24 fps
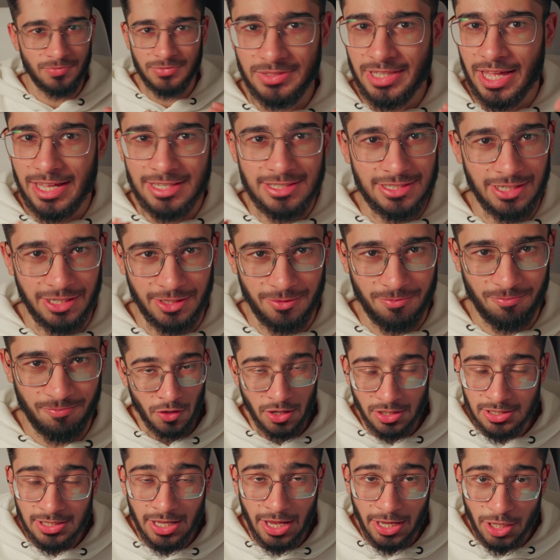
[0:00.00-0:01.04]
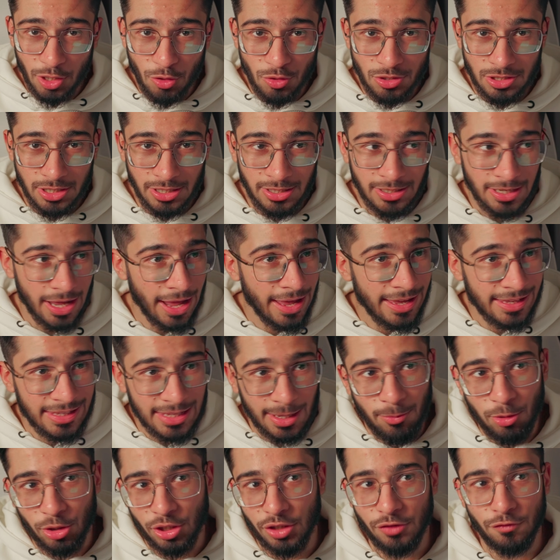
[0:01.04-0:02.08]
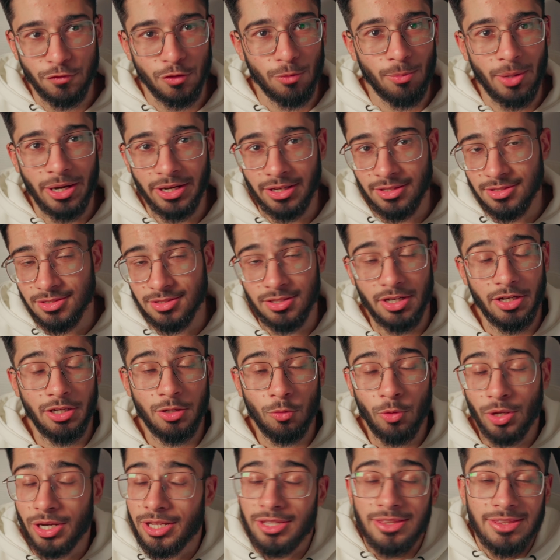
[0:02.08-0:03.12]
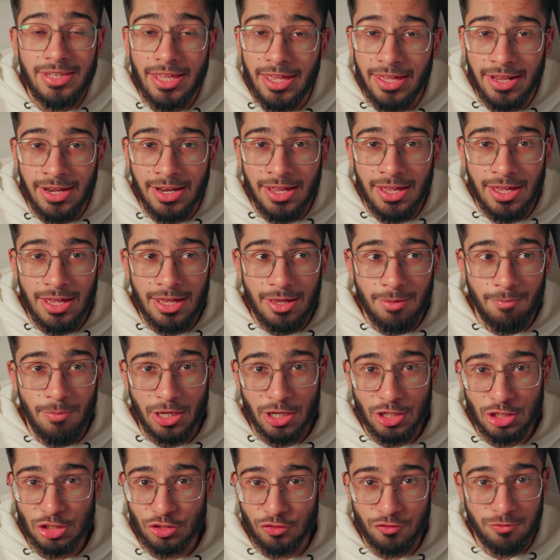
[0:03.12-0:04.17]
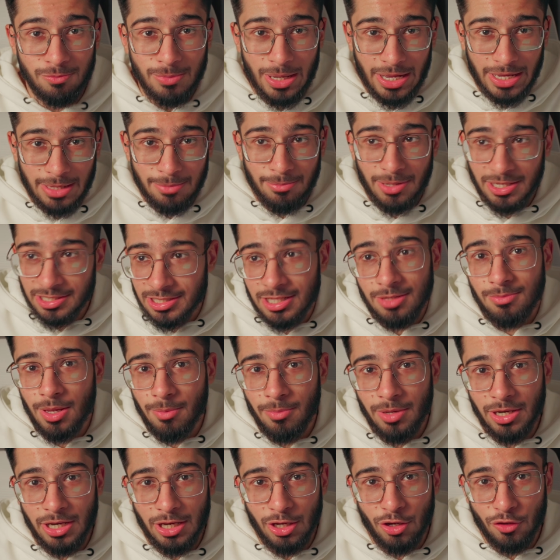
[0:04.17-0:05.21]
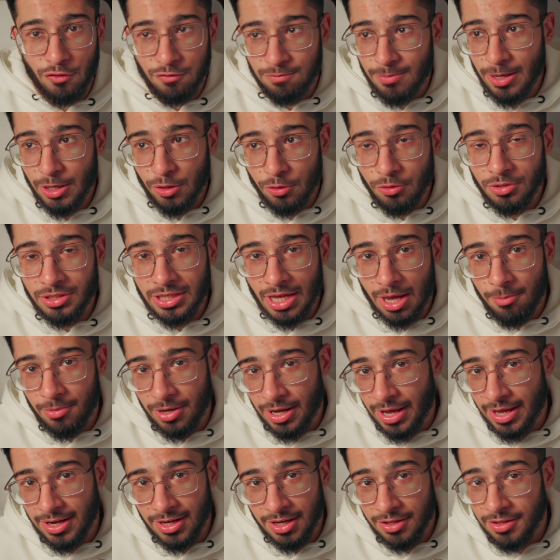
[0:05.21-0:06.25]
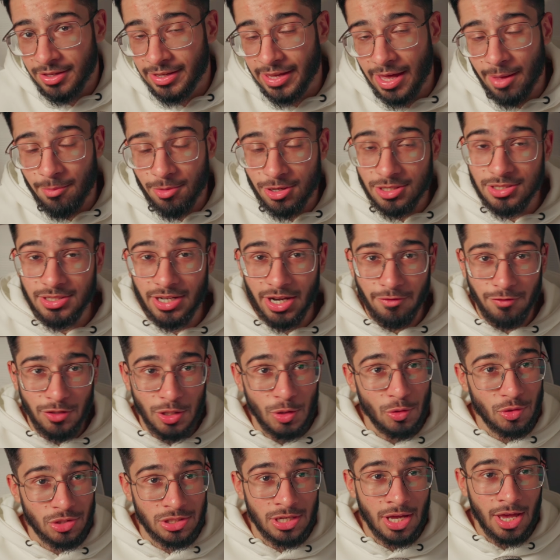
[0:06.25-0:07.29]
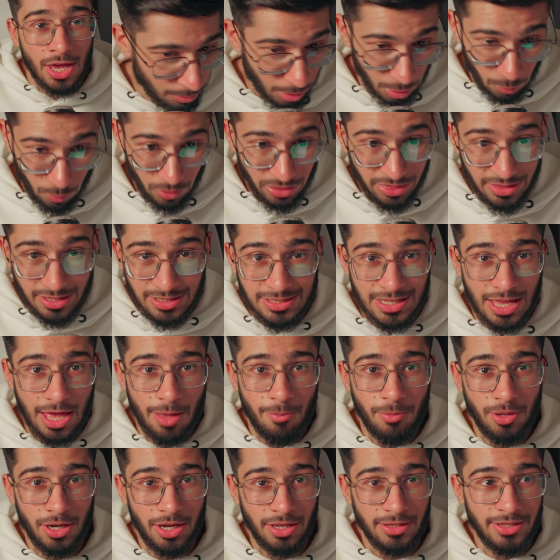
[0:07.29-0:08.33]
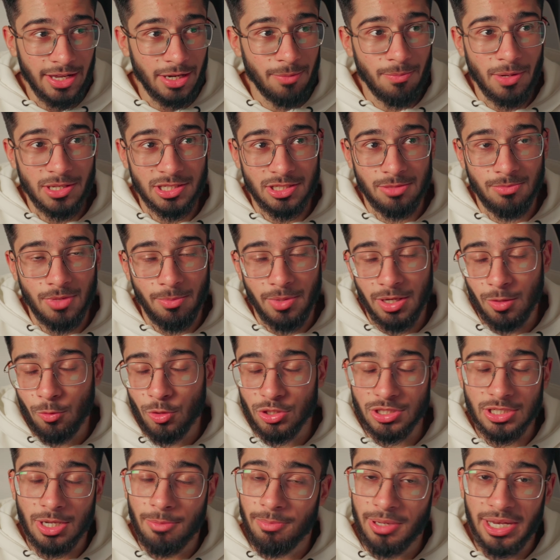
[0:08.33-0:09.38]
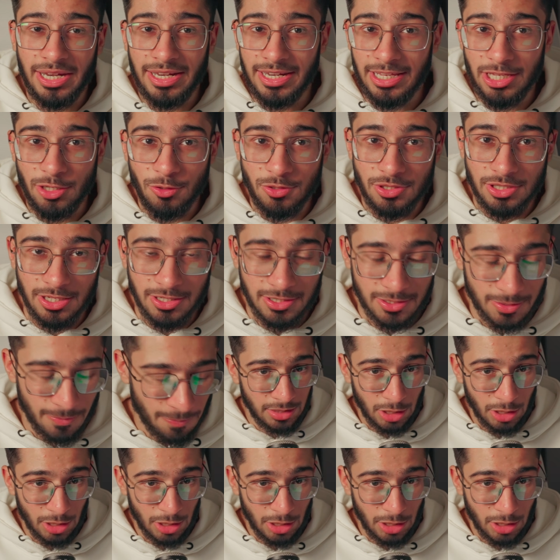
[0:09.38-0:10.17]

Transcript: That's it. First day I used it, I kept looking for buttons that weren't there because of my muscle memory of my own camera and other cameras that I've used. But with this camera, that muscle memory was completely useless.